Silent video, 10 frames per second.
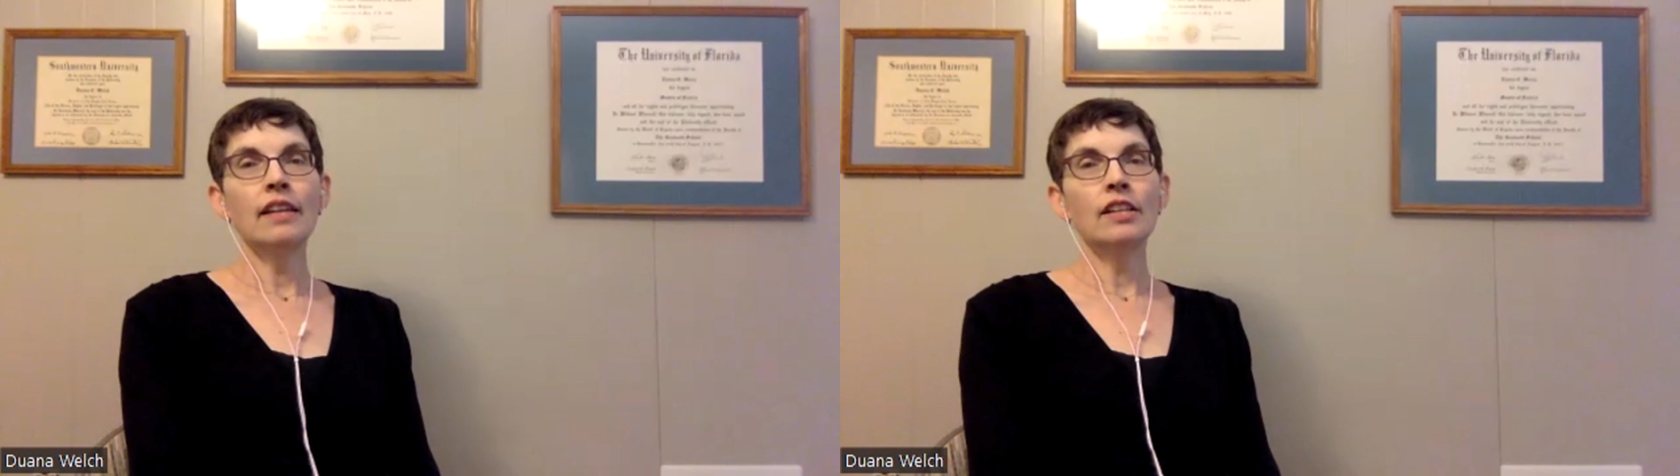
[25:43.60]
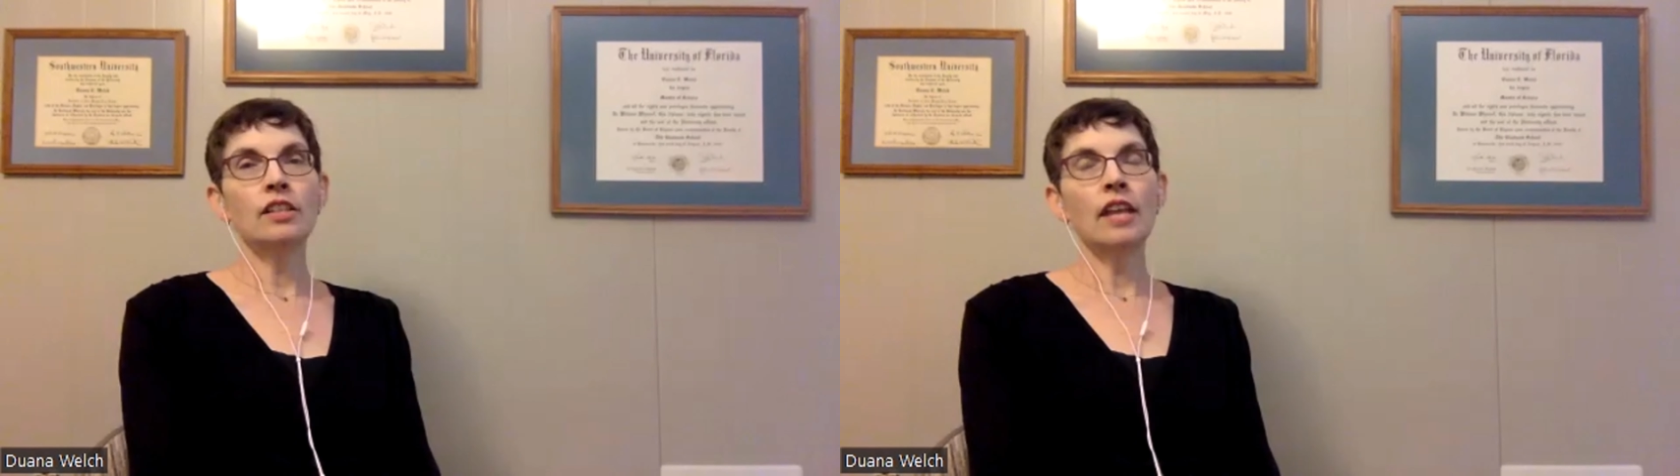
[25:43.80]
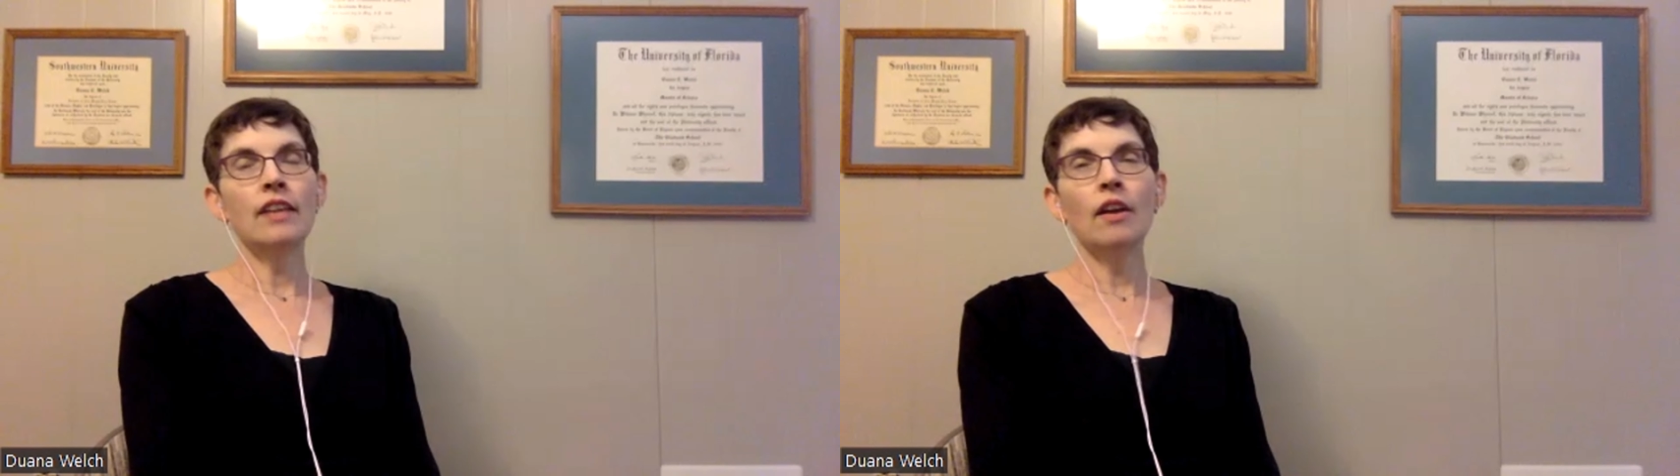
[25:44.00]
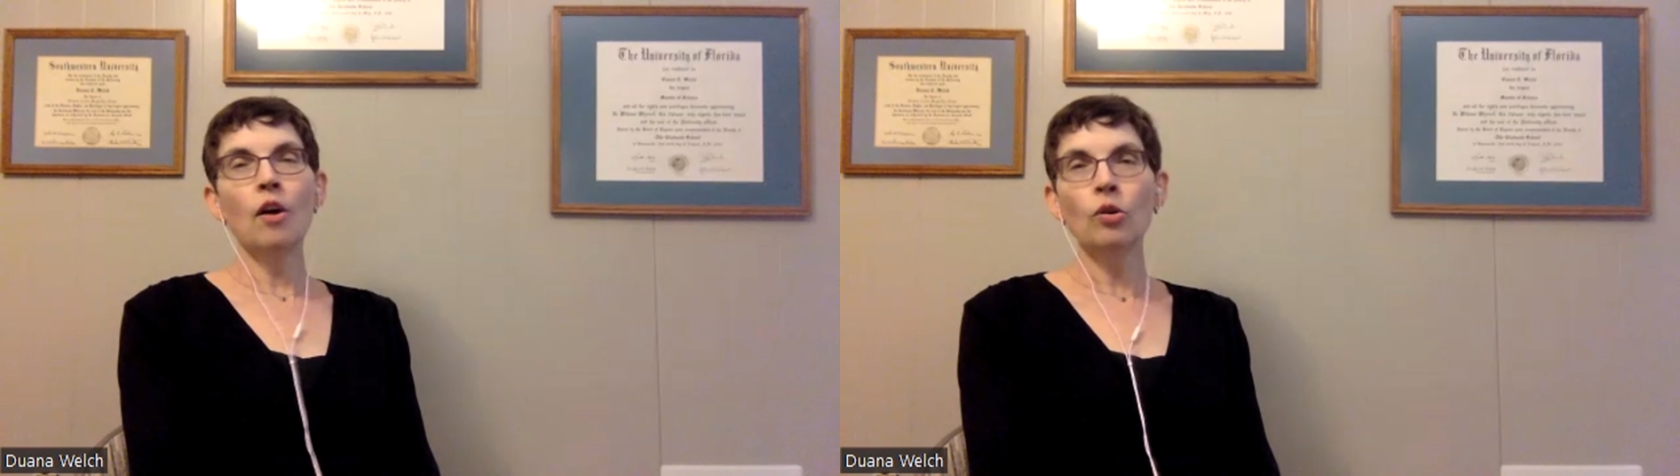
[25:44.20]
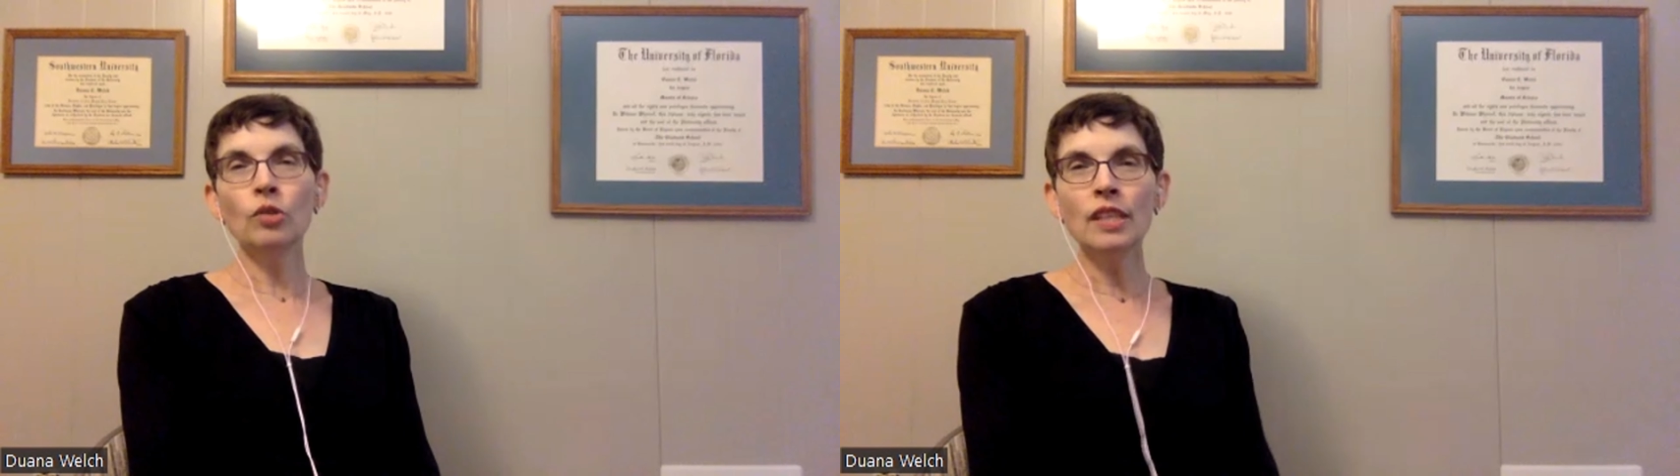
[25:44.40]
And then
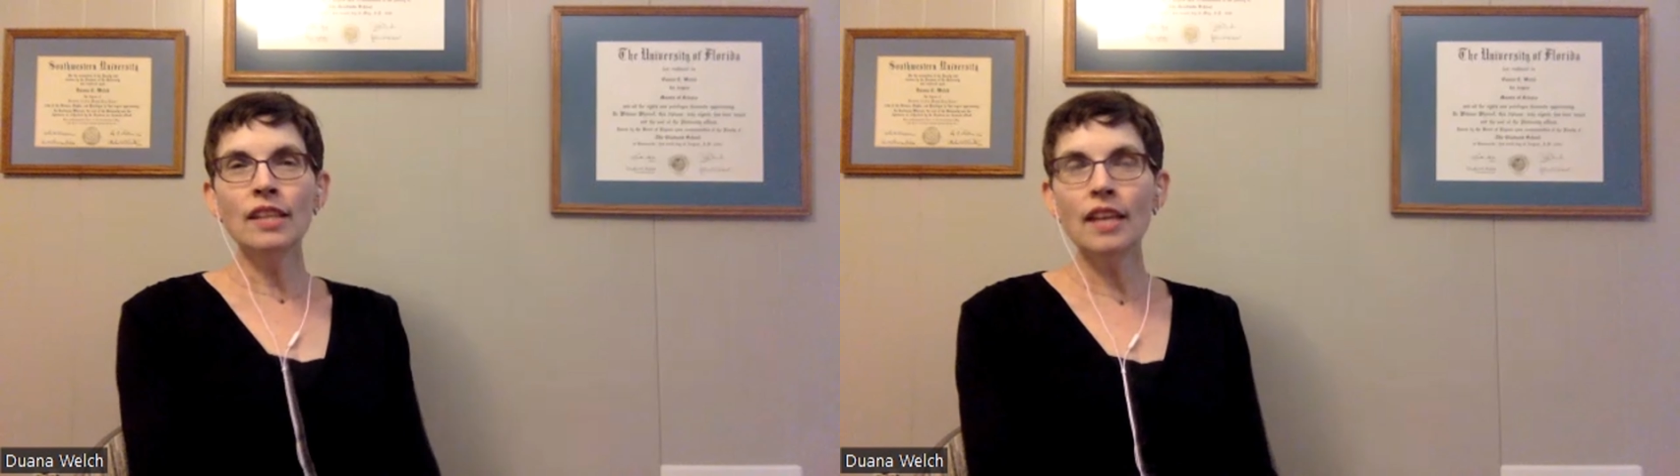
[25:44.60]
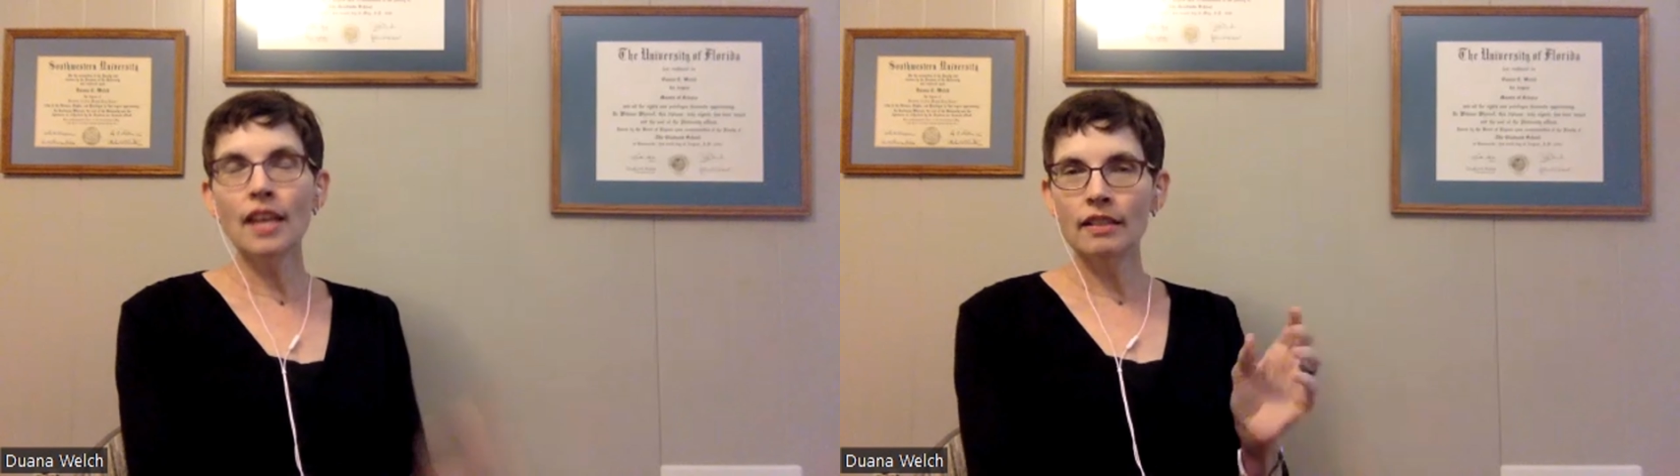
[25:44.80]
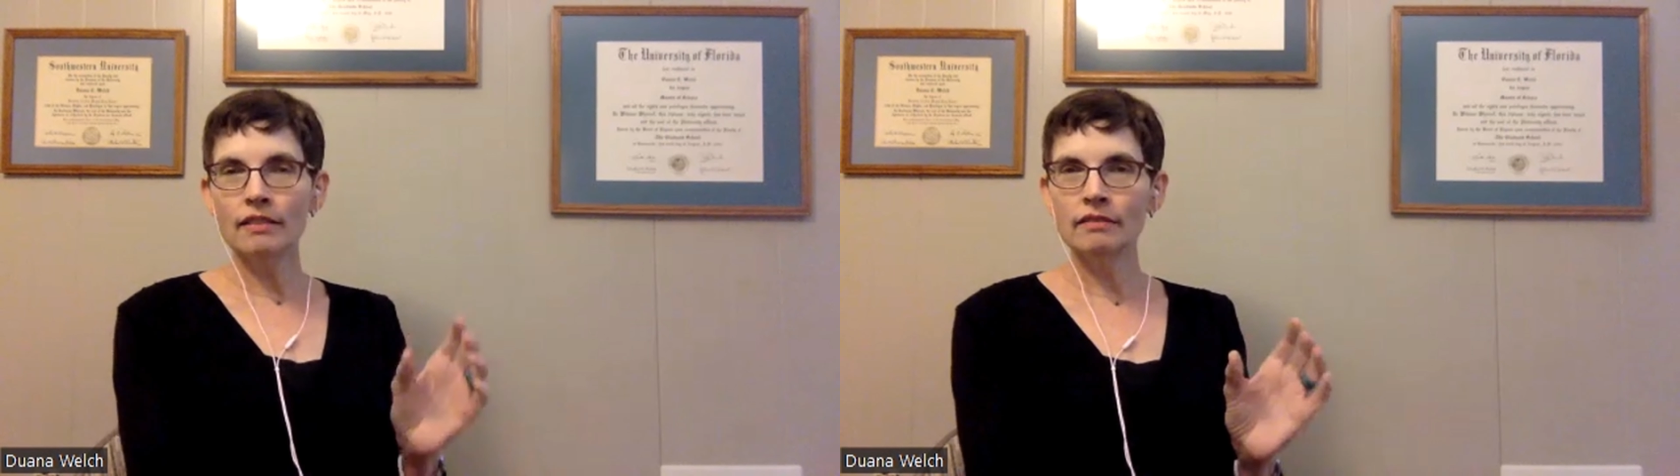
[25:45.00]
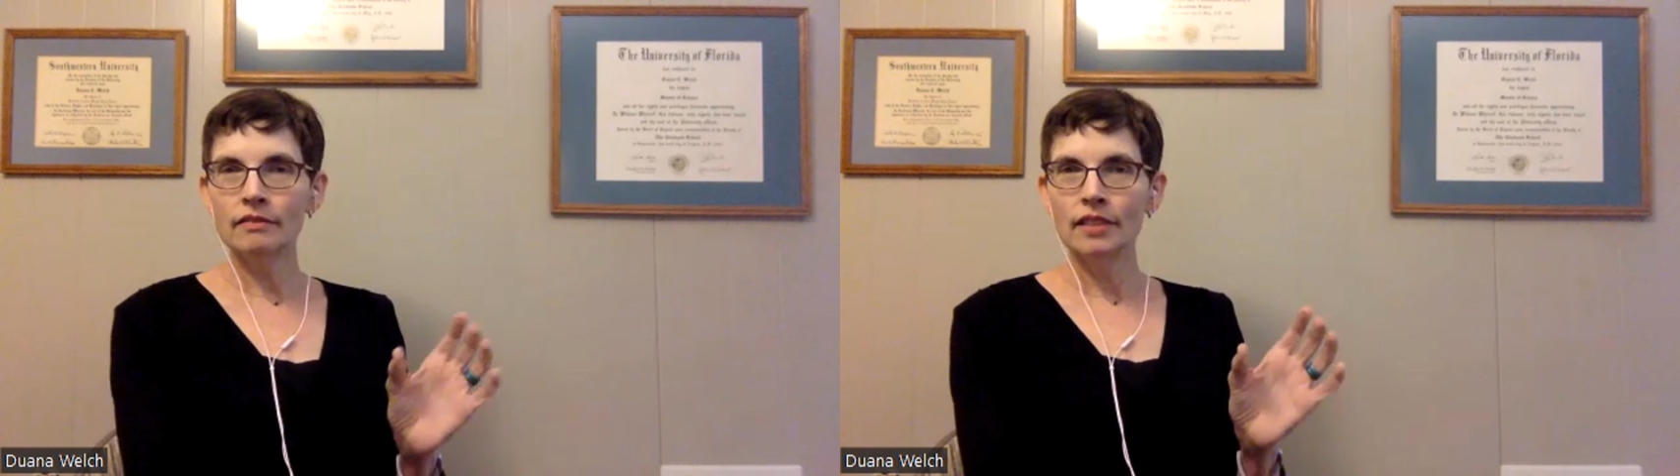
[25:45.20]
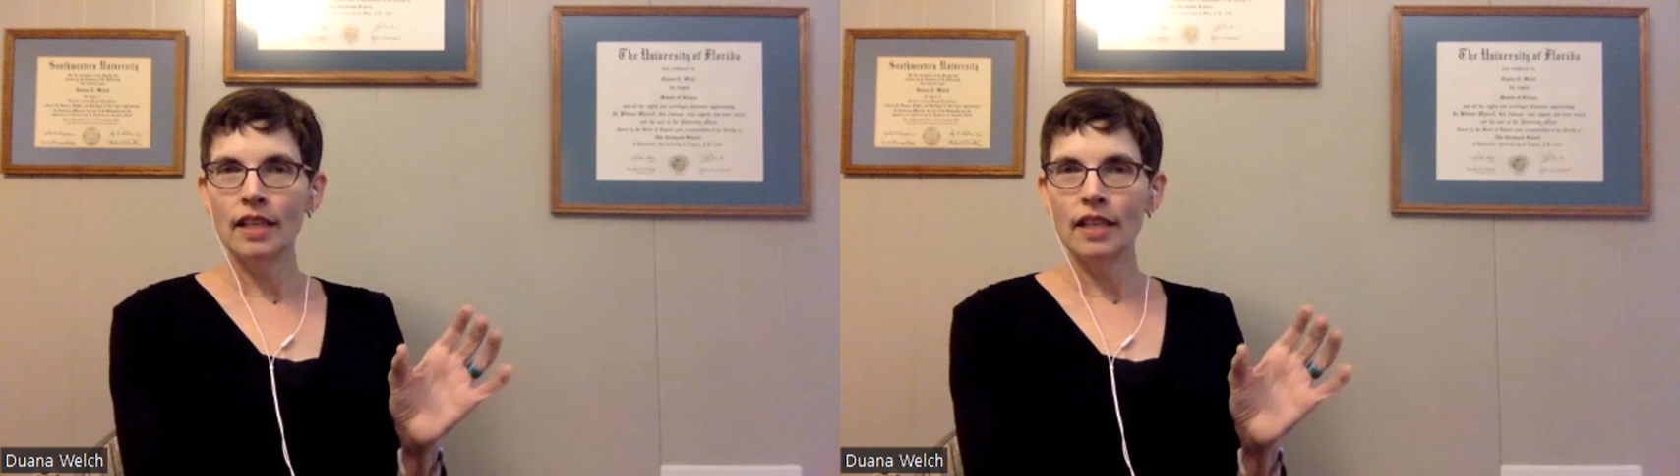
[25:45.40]
only then,